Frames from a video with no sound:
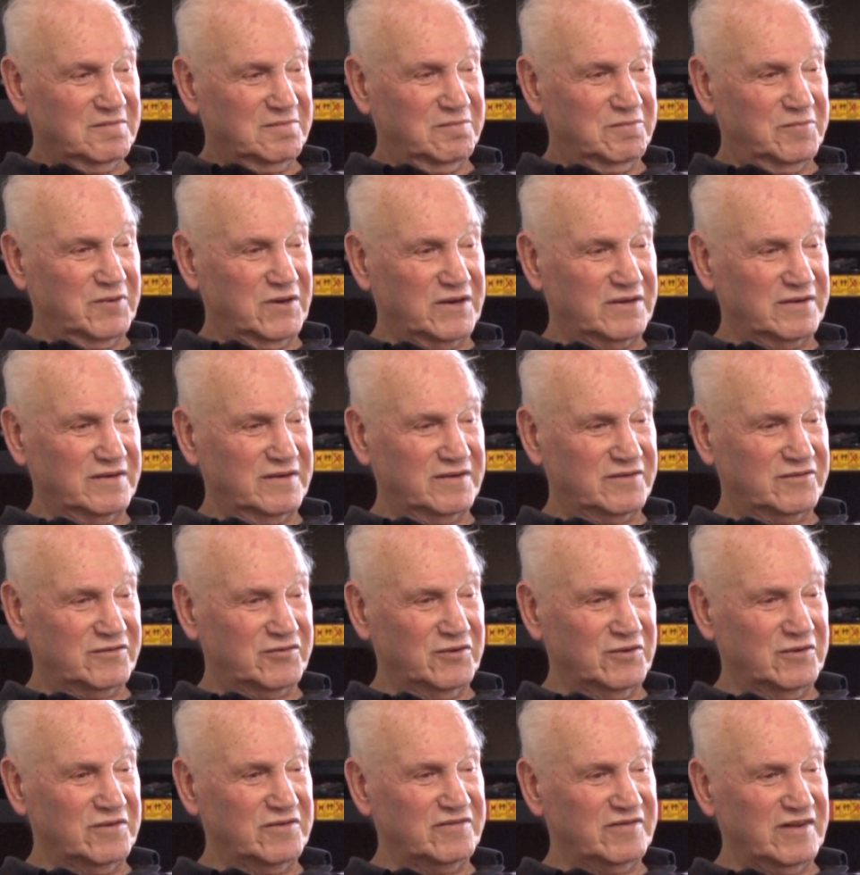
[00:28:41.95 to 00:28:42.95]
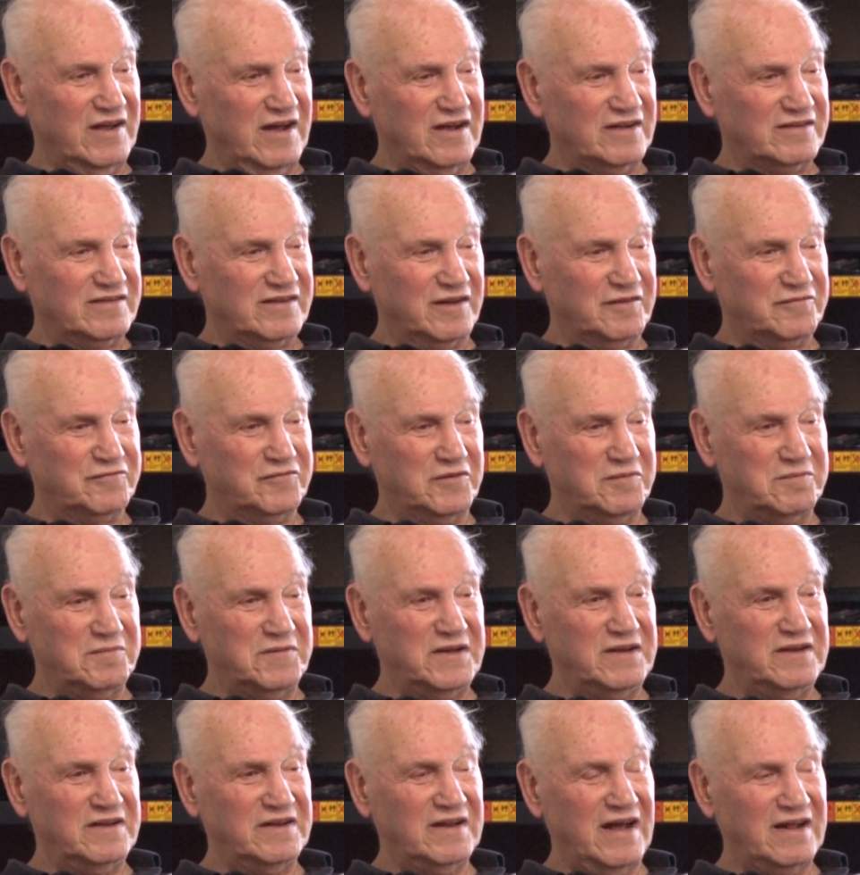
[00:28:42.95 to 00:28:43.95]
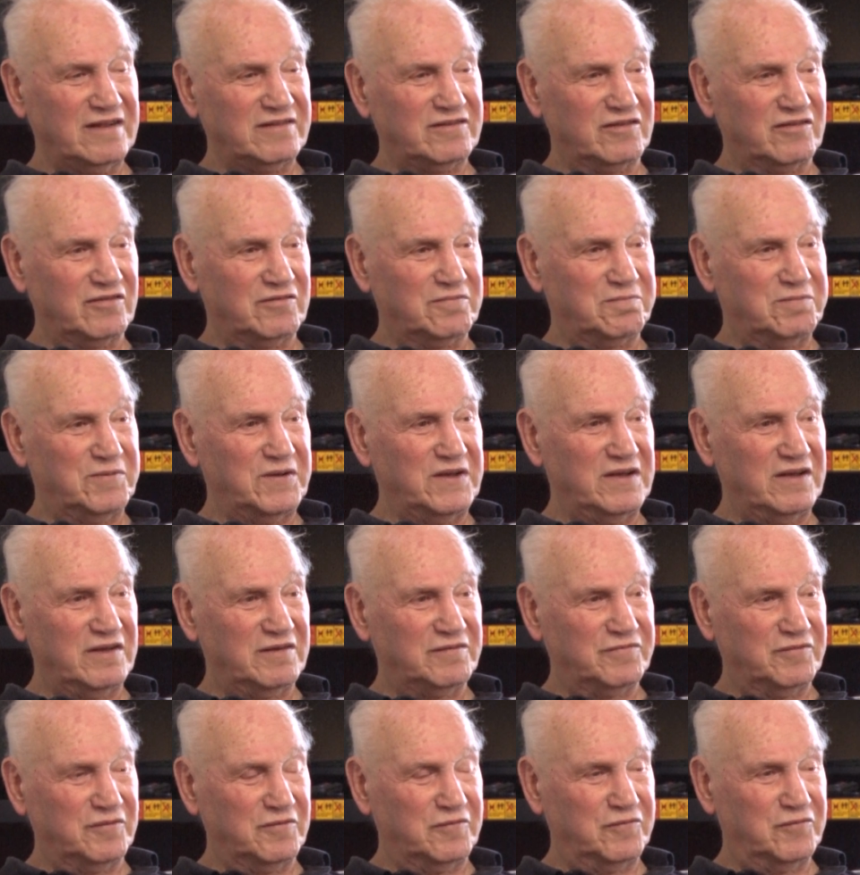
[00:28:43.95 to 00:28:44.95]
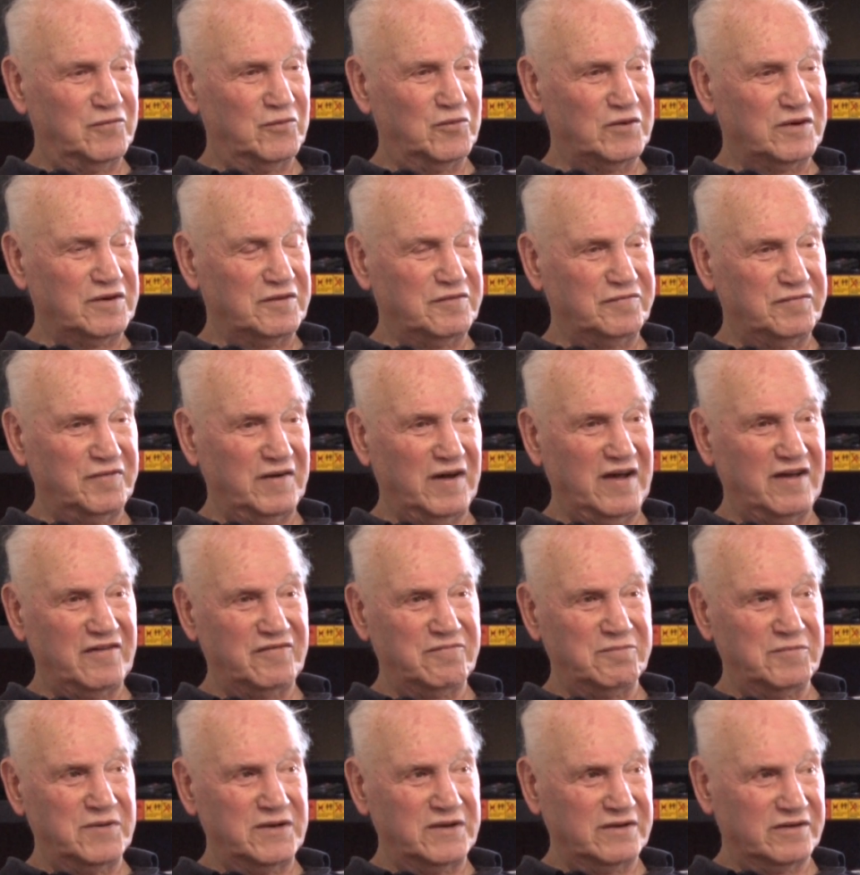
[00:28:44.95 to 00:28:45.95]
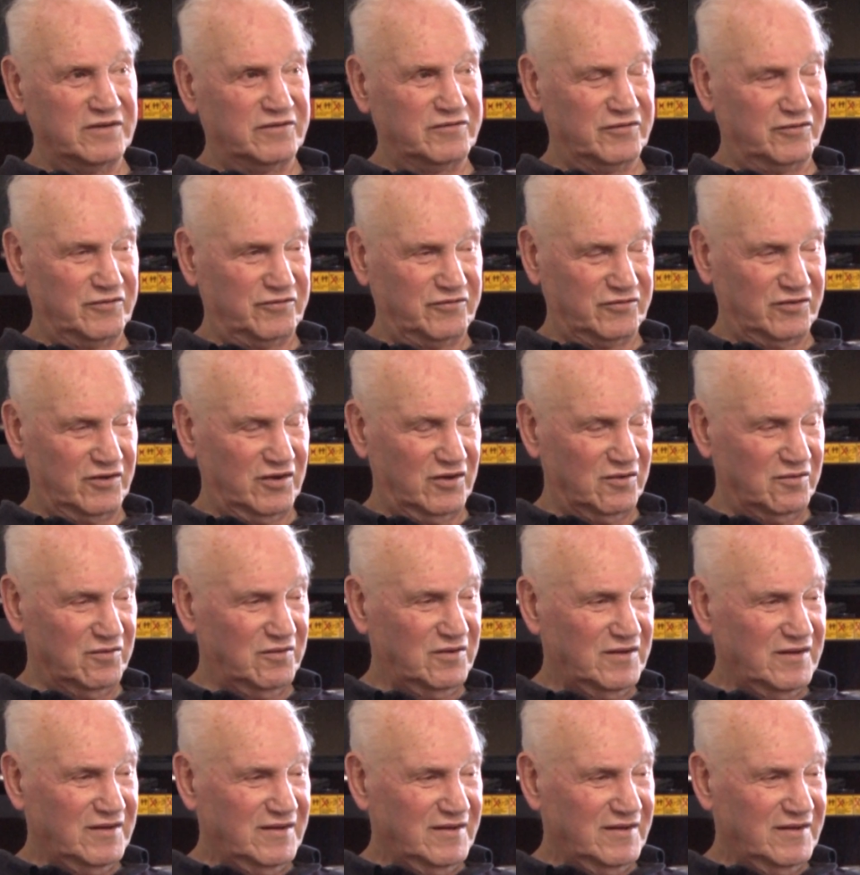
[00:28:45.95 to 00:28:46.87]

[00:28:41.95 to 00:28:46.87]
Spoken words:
But it turns out that for me not to speak for 45 minutes or so